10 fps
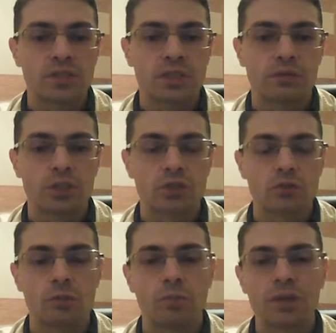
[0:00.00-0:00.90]
e7,
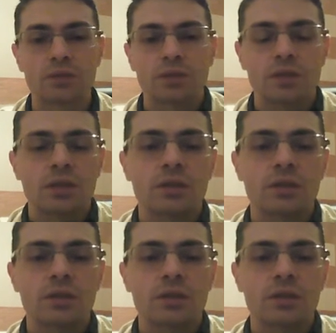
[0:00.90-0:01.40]
h4, but